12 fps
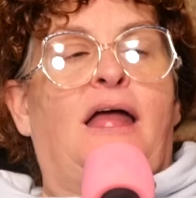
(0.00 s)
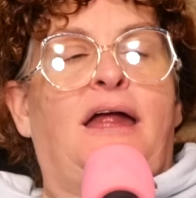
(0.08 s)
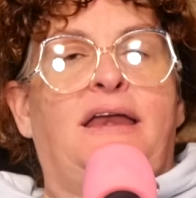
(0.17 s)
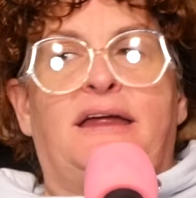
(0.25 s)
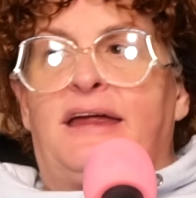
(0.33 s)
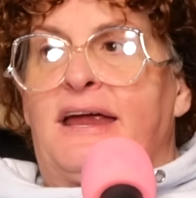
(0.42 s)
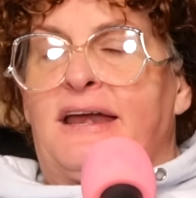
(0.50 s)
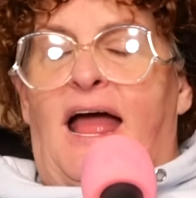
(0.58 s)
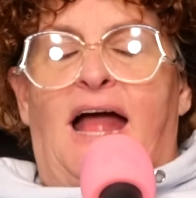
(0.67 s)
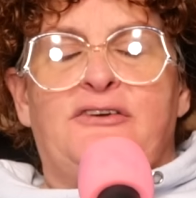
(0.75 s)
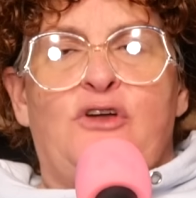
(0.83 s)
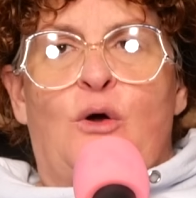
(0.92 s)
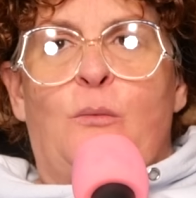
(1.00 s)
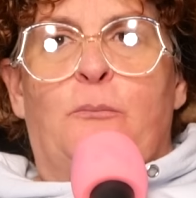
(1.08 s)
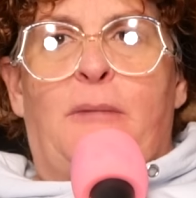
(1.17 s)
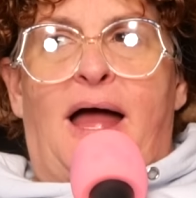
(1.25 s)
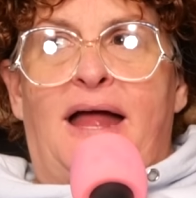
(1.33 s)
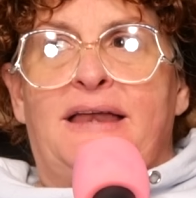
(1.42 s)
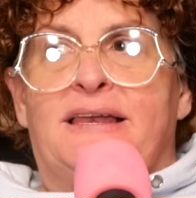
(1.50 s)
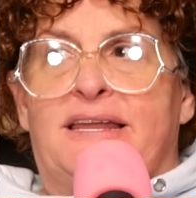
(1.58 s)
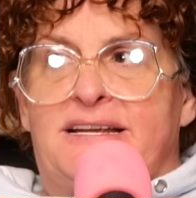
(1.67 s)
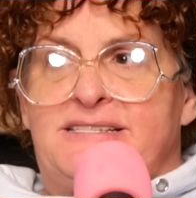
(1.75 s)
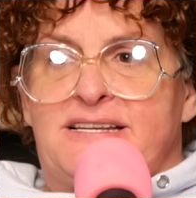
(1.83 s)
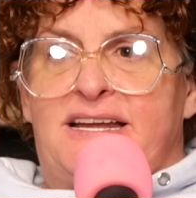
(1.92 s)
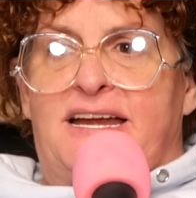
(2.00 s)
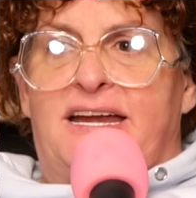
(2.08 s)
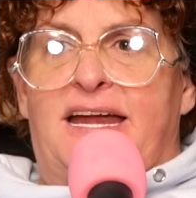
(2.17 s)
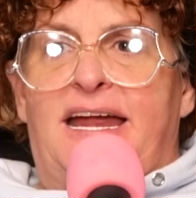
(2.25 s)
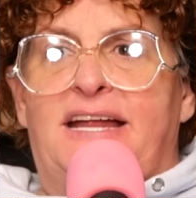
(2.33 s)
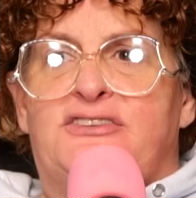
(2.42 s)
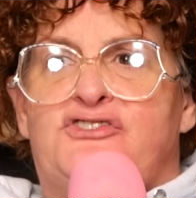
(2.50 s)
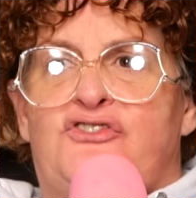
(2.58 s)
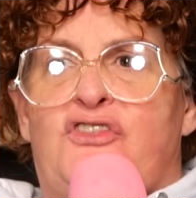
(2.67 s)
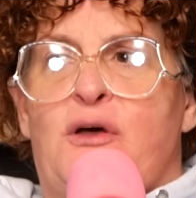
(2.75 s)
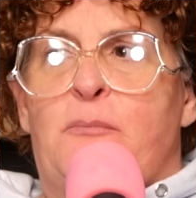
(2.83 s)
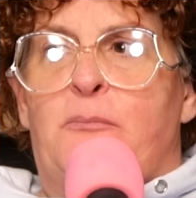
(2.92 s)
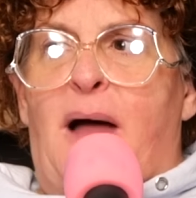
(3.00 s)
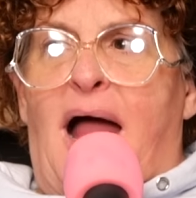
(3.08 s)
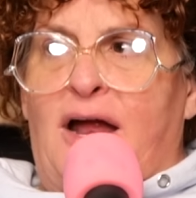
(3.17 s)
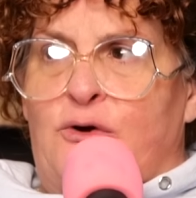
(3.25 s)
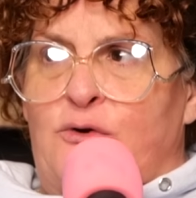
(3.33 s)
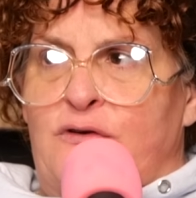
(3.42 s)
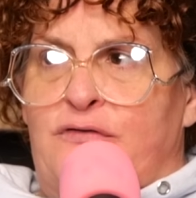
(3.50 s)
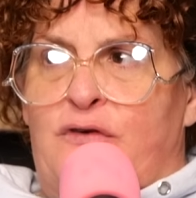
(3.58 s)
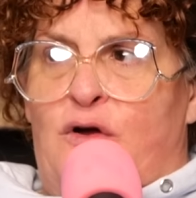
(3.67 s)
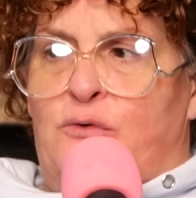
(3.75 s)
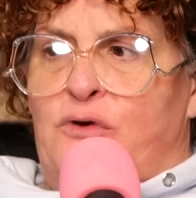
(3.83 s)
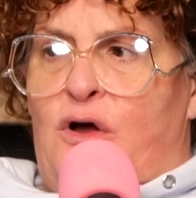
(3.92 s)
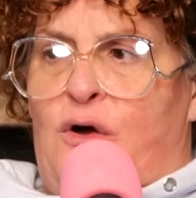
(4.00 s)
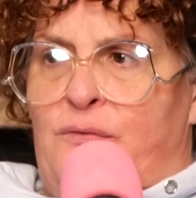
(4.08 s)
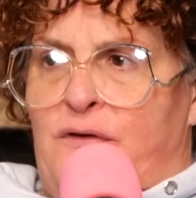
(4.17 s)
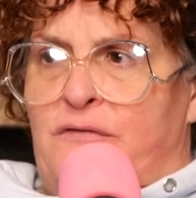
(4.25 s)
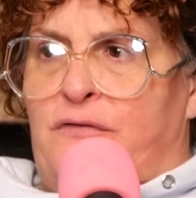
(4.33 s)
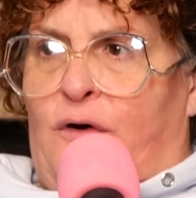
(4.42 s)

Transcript: And again, I don't mind listening. It's the microphone on the